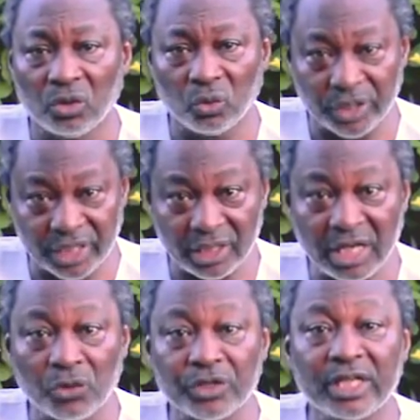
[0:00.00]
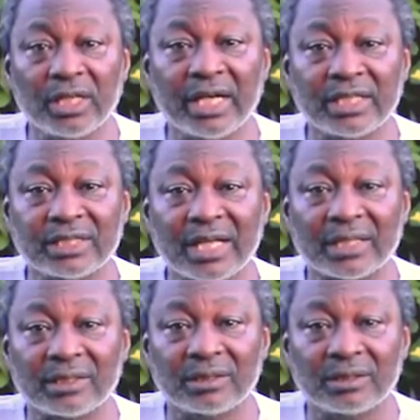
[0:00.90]
we can now realize
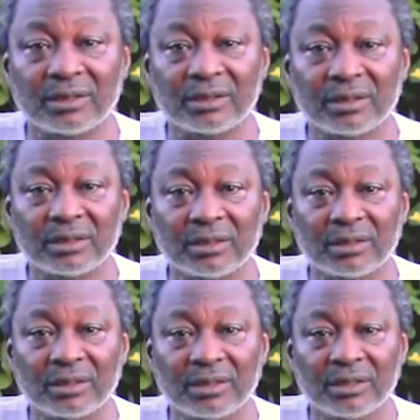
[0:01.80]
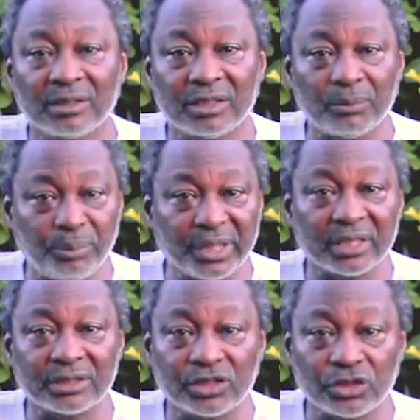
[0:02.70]
that the
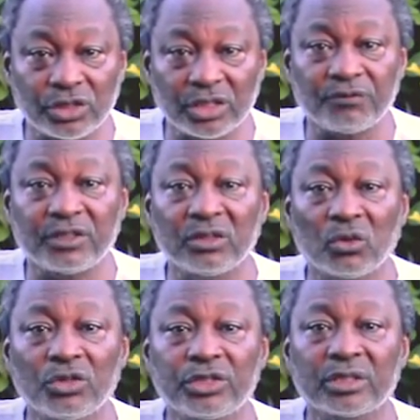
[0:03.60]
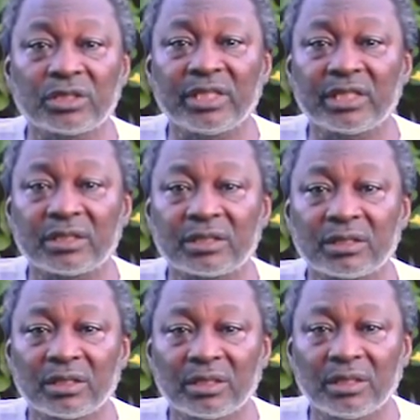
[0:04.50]
biggest shift in
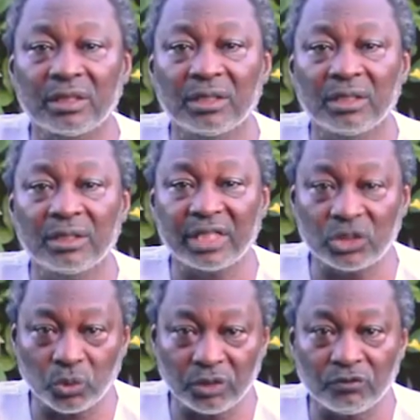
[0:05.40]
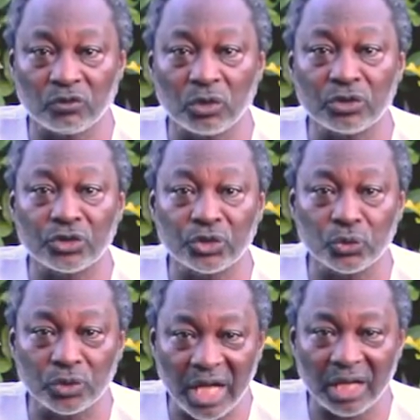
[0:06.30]
consciousness that we have gone
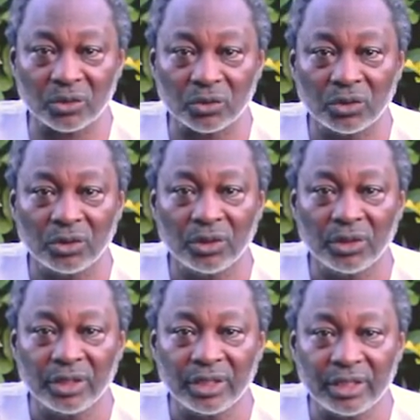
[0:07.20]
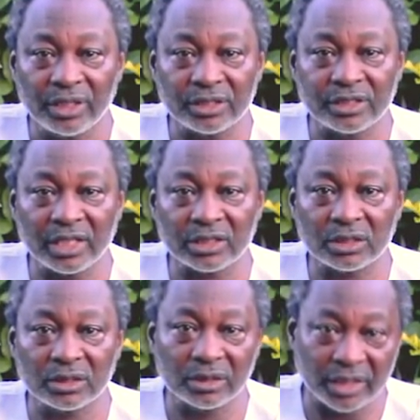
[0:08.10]
through now is that,
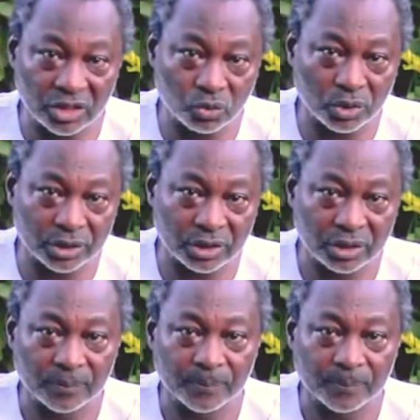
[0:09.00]
guess what?